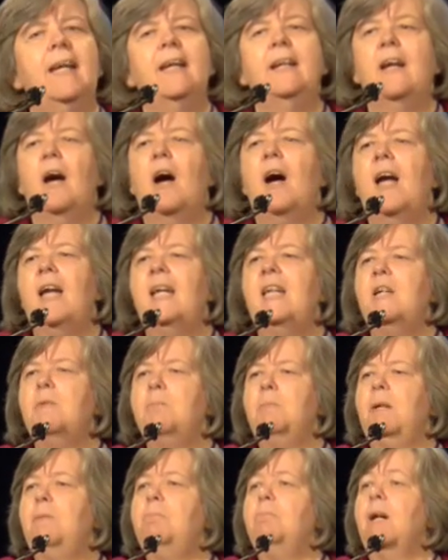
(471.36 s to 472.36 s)
can I
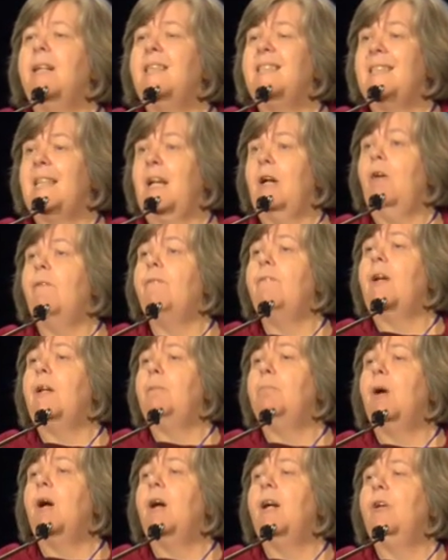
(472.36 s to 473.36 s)
commit myself
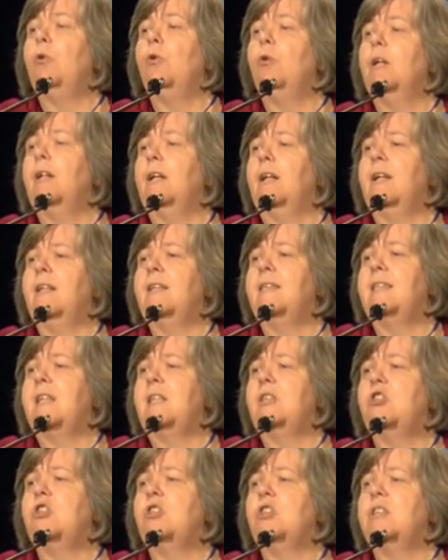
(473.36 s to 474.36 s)
and my
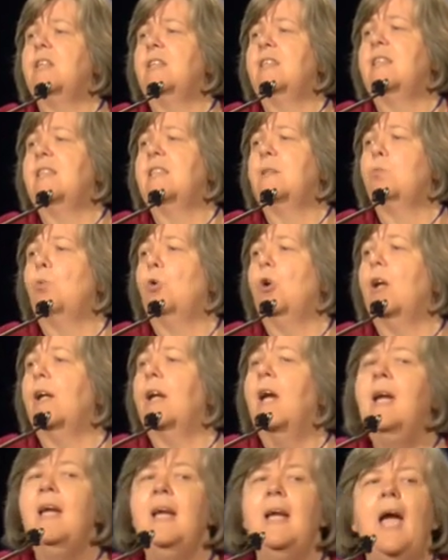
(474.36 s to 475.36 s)
organization to this work?
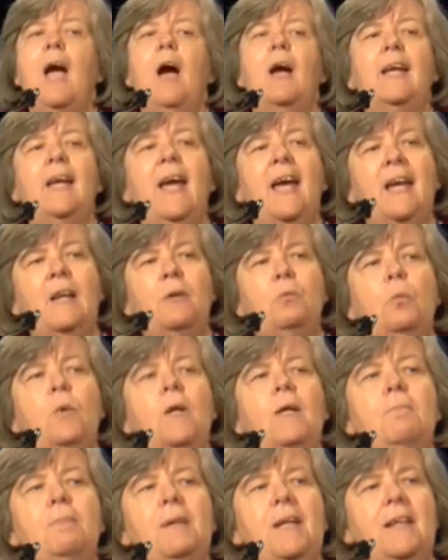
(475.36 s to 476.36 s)
Can
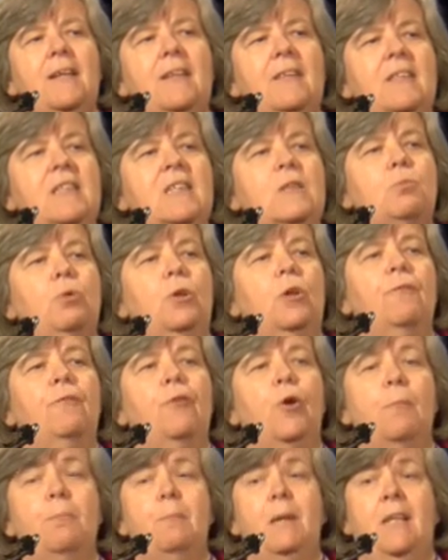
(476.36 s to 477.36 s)
we be in this work
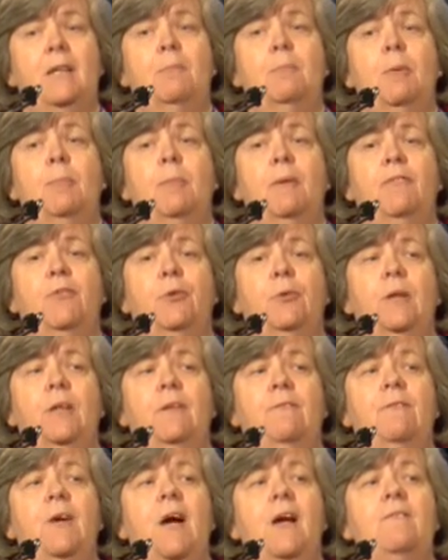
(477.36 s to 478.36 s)
for a minimum of 3
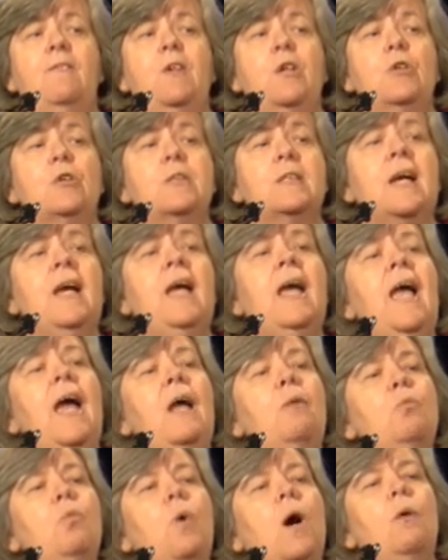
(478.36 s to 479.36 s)
to 5 years?
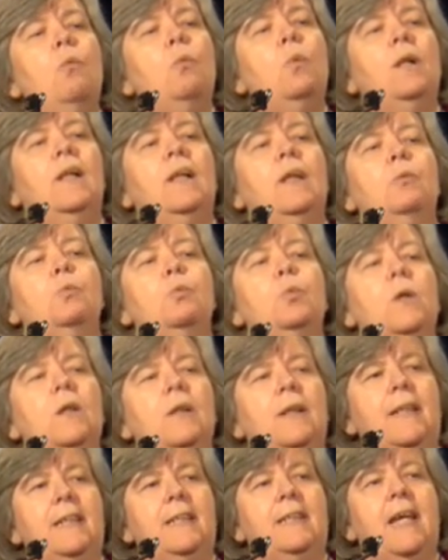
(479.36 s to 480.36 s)
And what will it
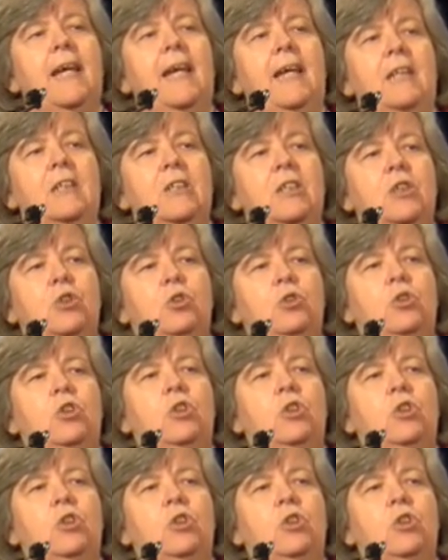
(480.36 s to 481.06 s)
really take to,